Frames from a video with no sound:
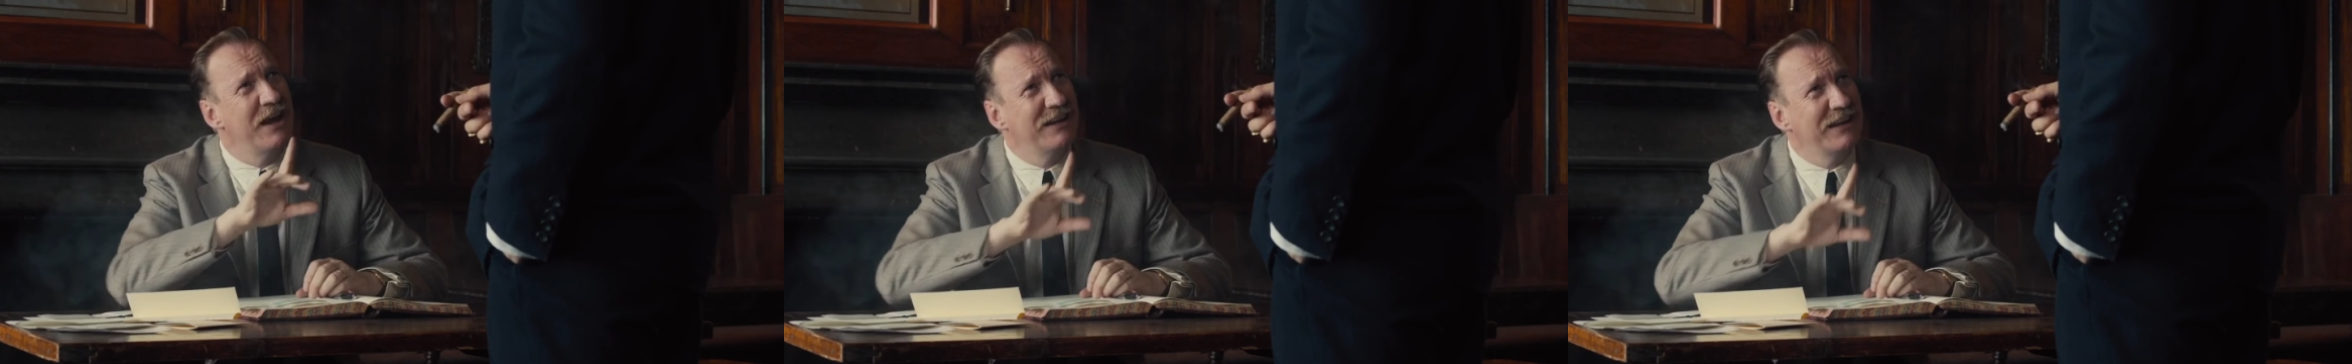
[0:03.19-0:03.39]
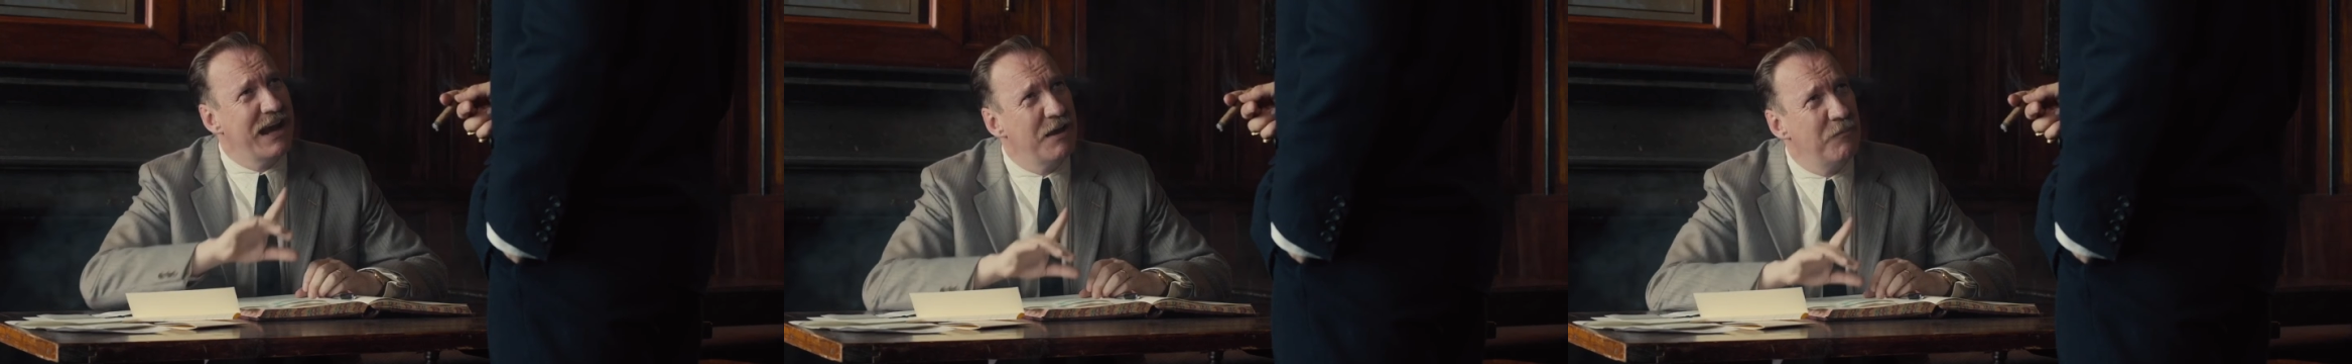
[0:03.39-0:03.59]

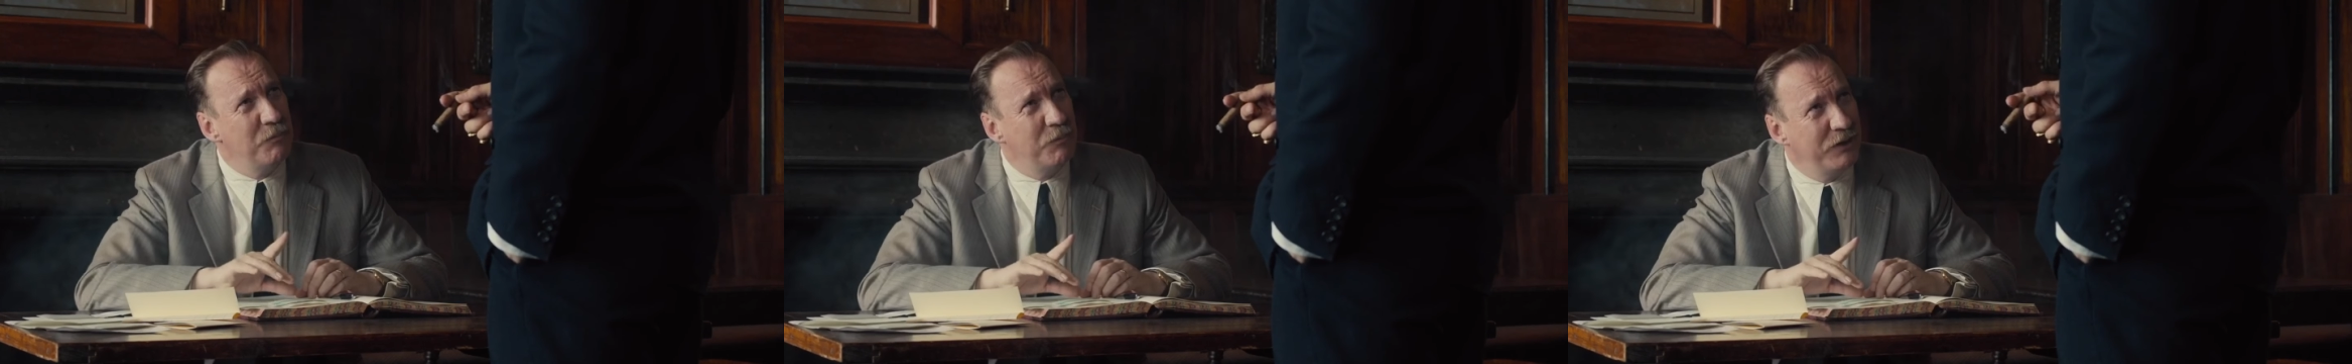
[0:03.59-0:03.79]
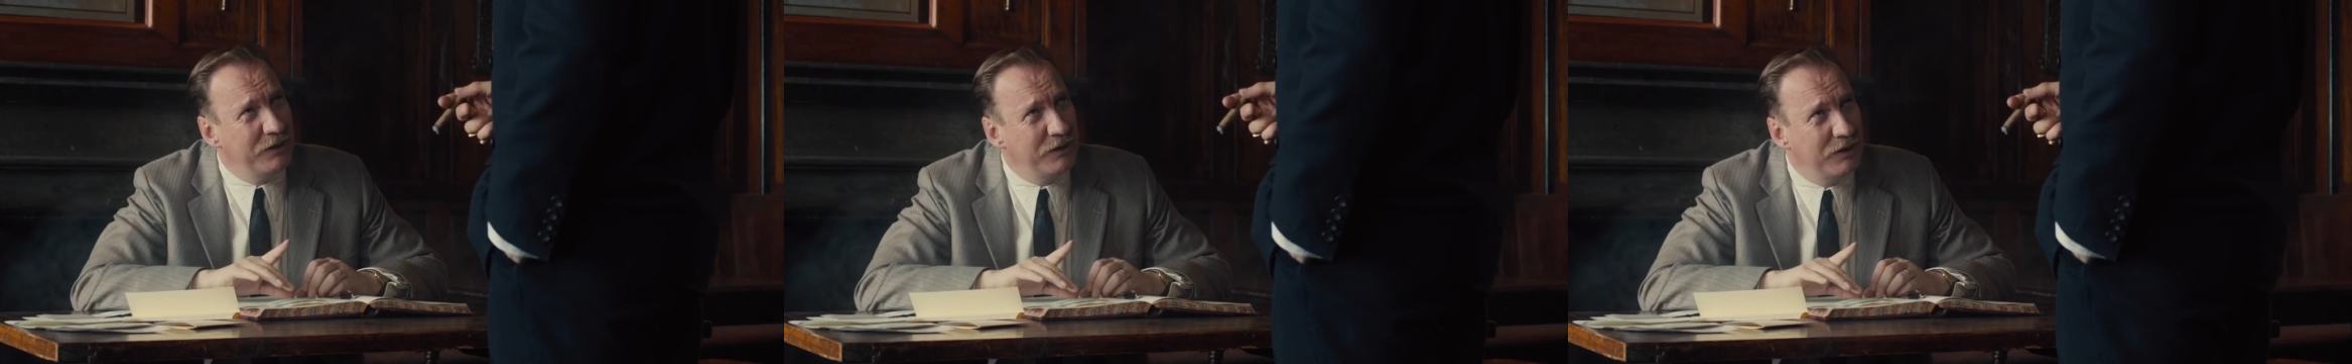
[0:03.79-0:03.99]

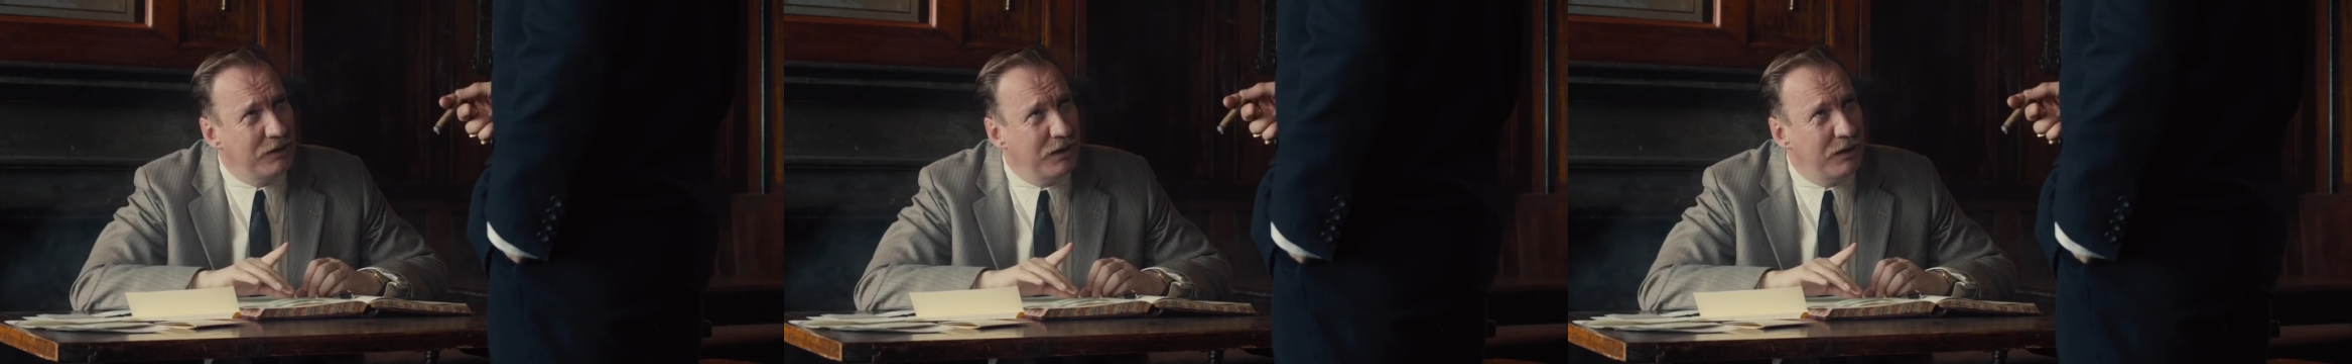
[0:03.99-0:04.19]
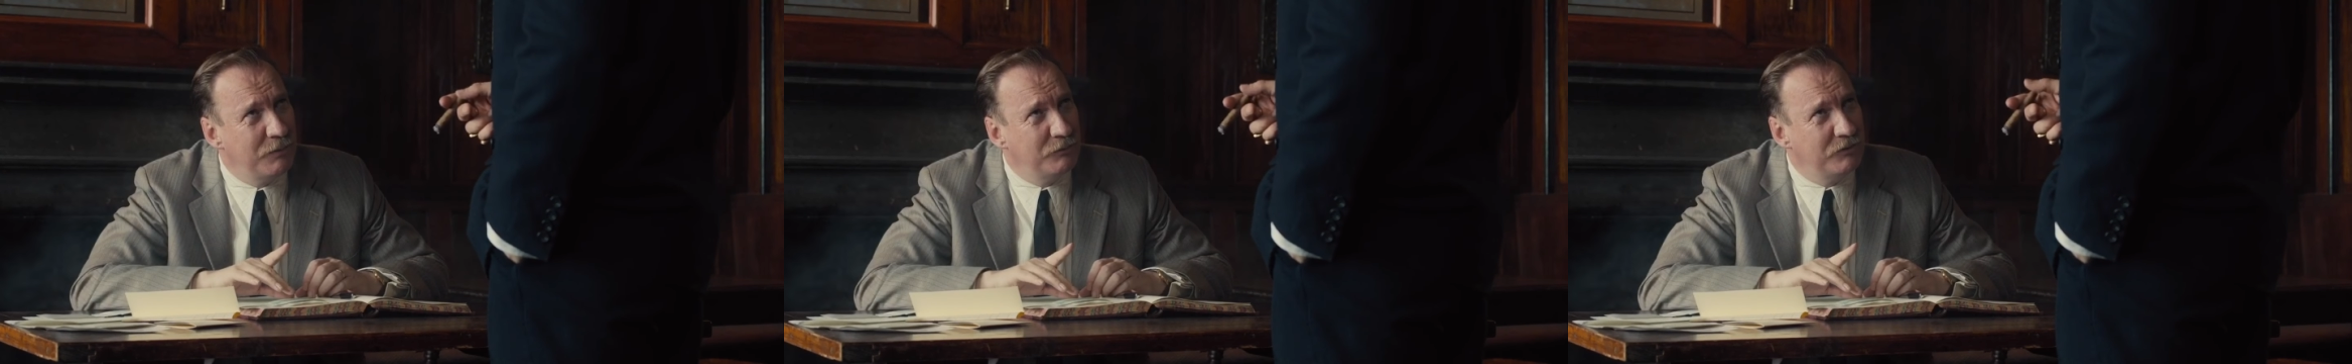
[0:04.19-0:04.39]
Gambling
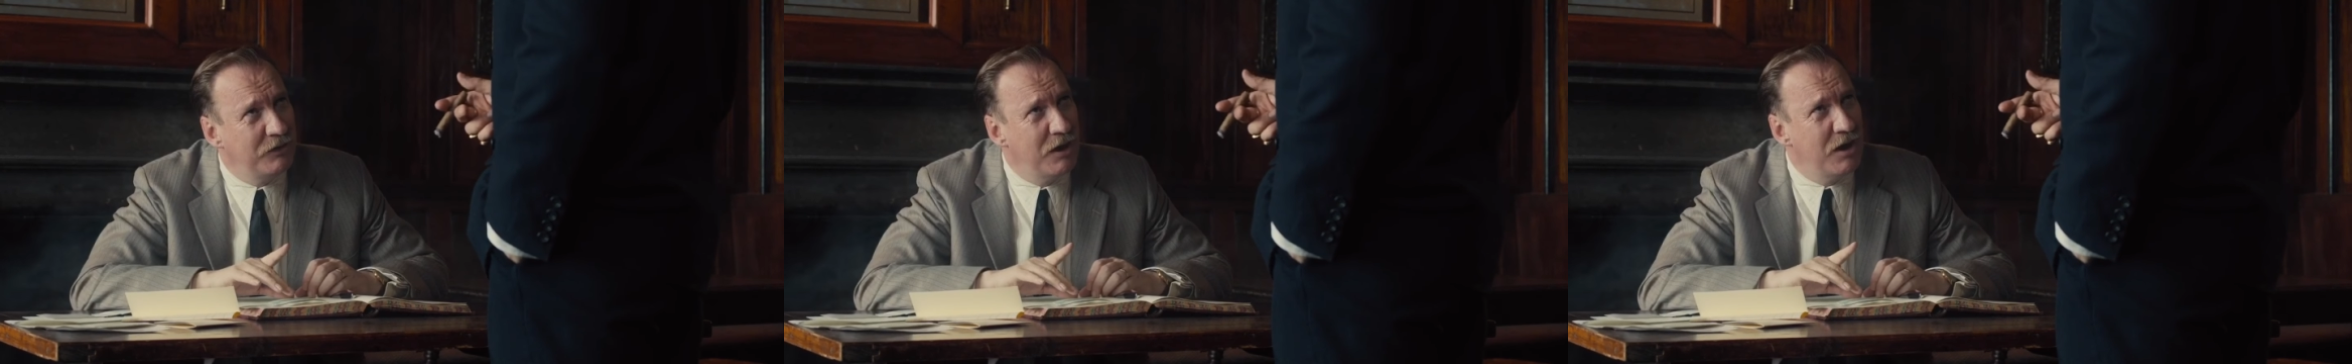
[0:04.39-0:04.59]
clubs